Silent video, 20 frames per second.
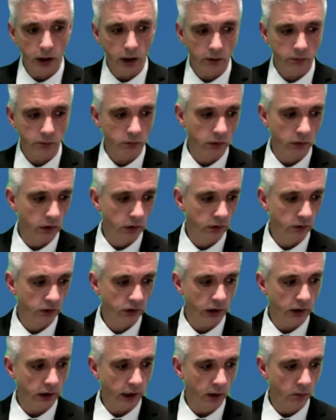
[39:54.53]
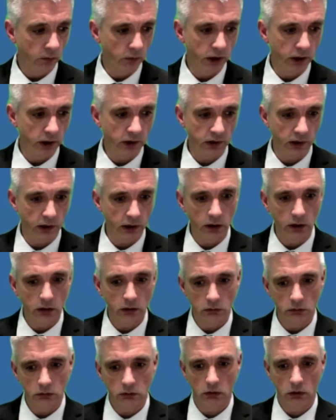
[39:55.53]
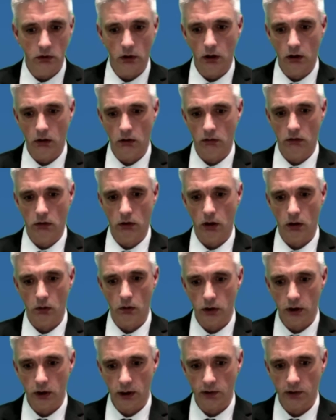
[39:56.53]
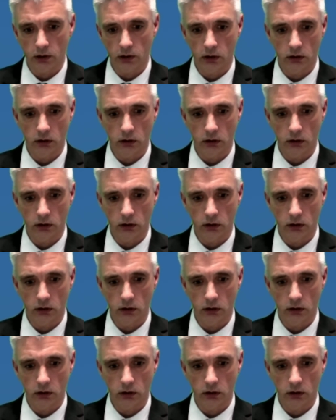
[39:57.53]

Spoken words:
a sit-down meeting, I would guess,